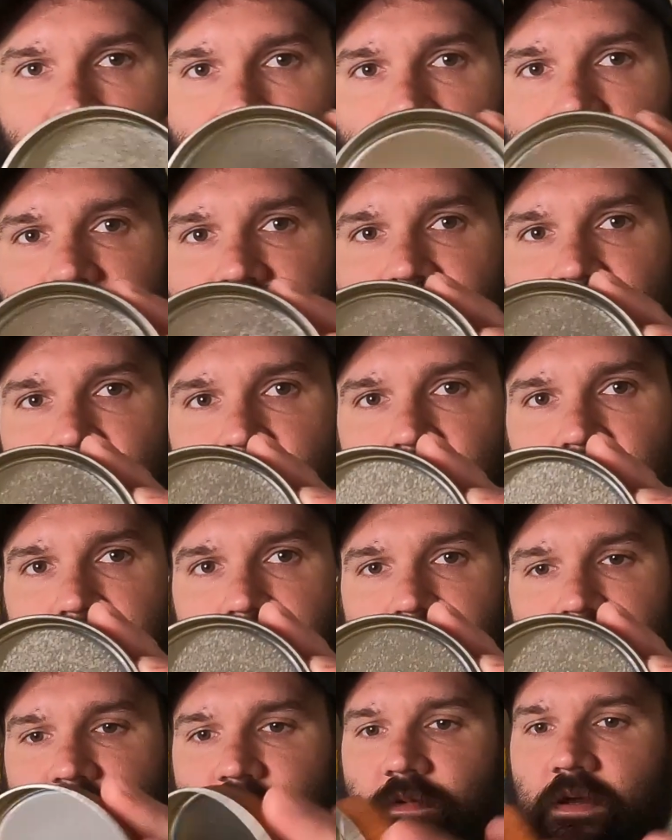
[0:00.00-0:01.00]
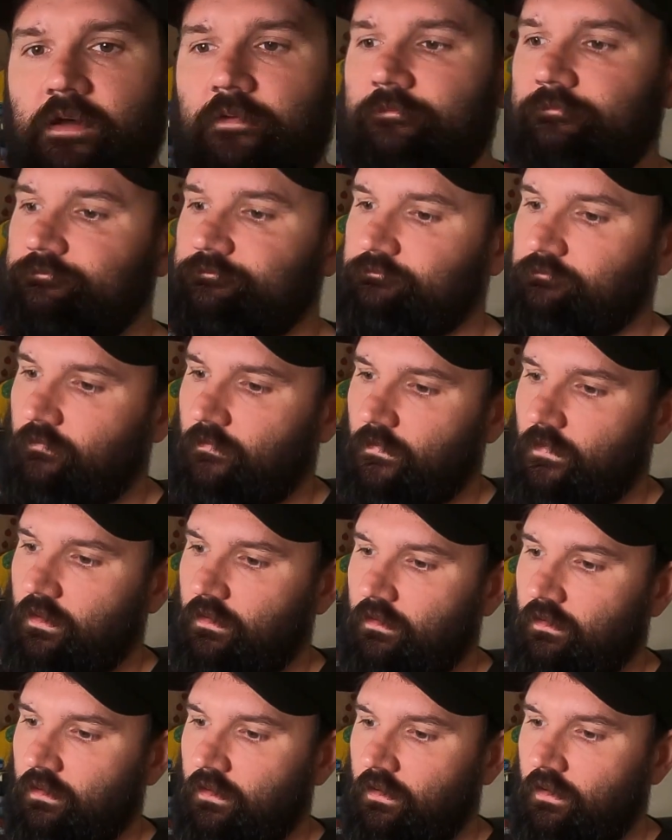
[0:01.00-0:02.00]
the lid's all clean as well.
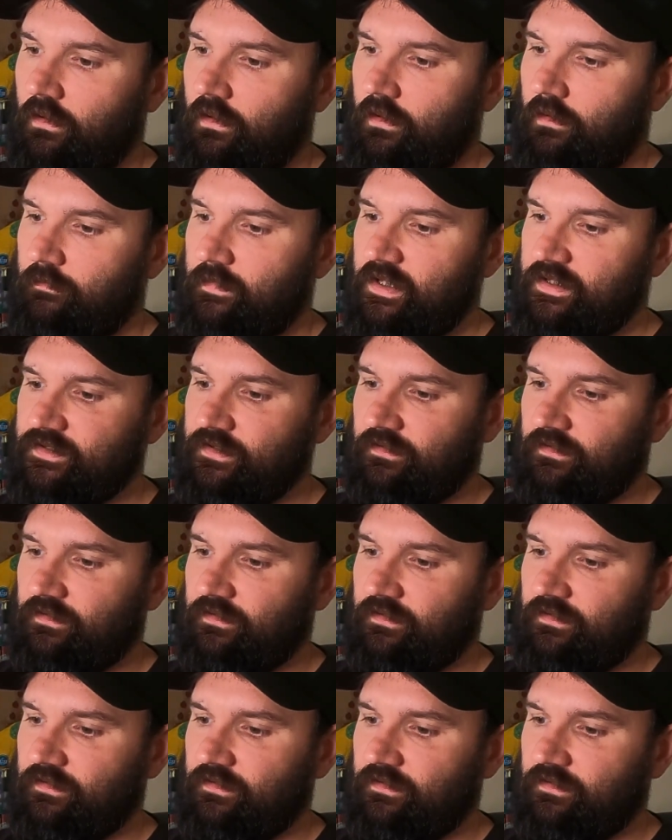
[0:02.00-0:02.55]
Yeah,